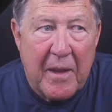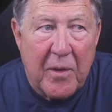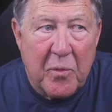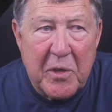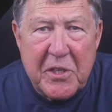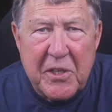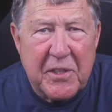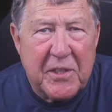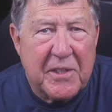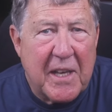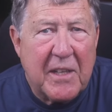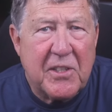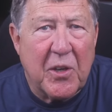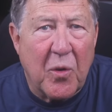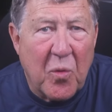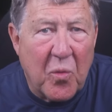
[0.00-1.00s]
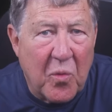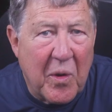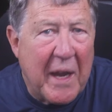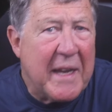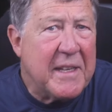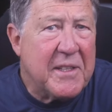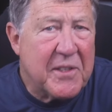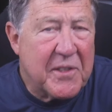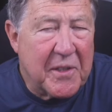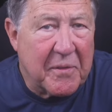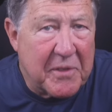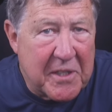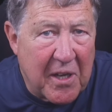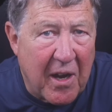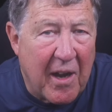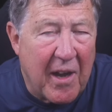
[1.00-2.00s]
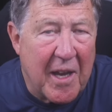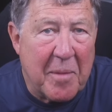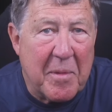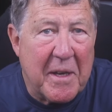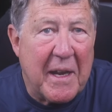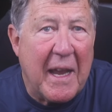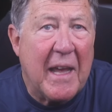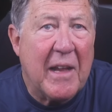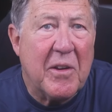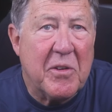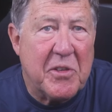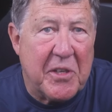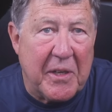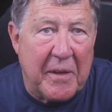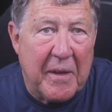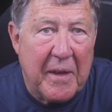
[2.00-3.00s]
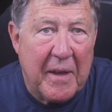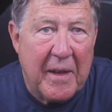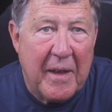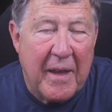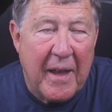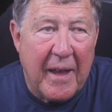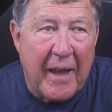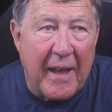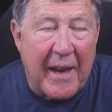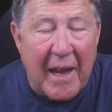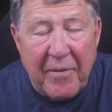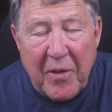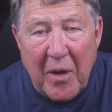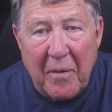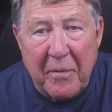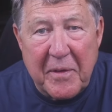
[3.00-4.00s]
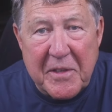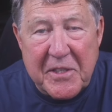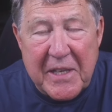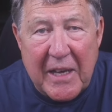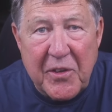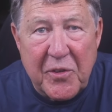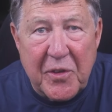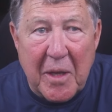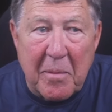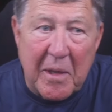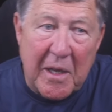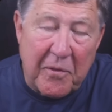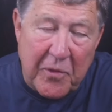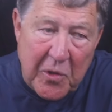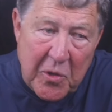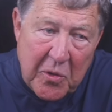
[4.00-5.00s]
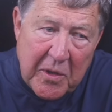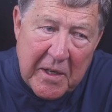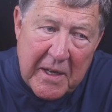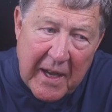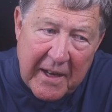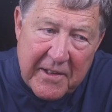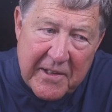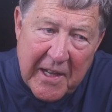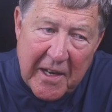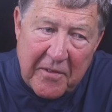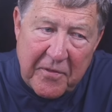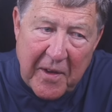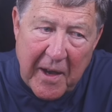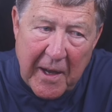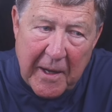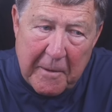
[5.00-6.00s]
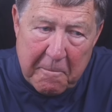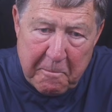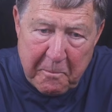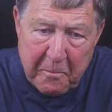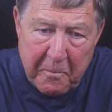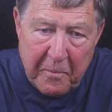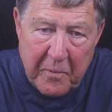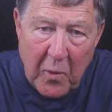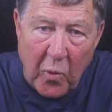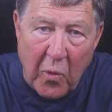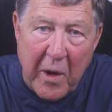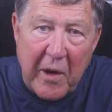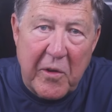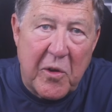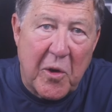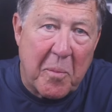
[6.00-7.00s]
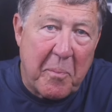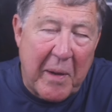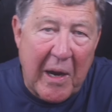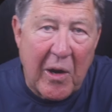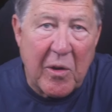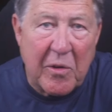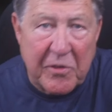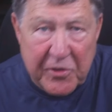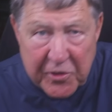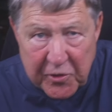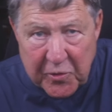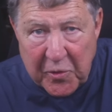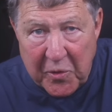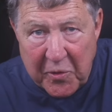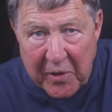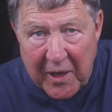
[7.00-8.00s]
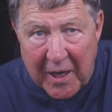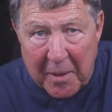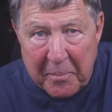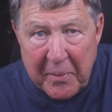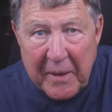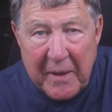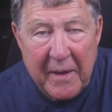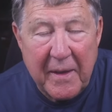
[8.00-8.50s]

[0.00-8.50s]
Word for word: which is such a waste of time and energy. And I've often said to them, if you can identify where your parents screwed up